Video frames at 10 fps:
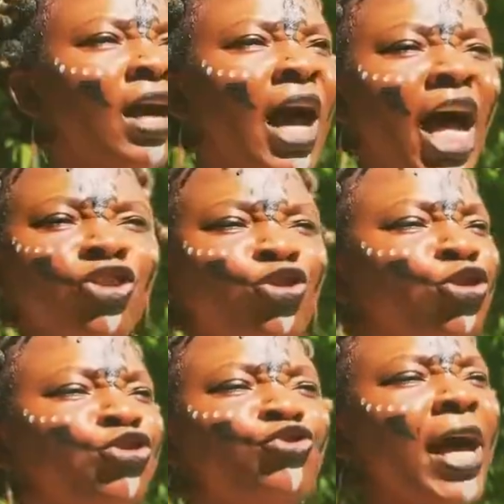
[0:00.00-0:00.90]
Her
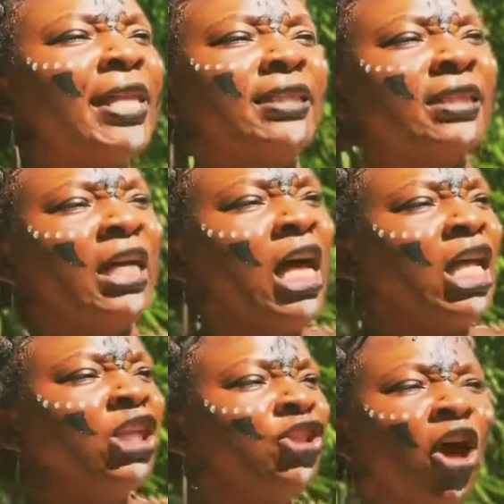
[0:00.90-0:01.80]
children
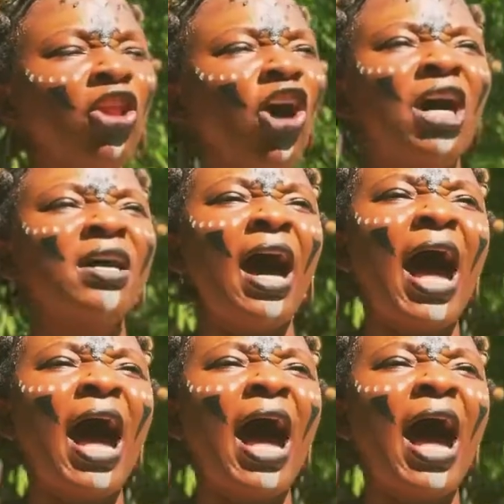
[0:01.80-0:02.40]
no longer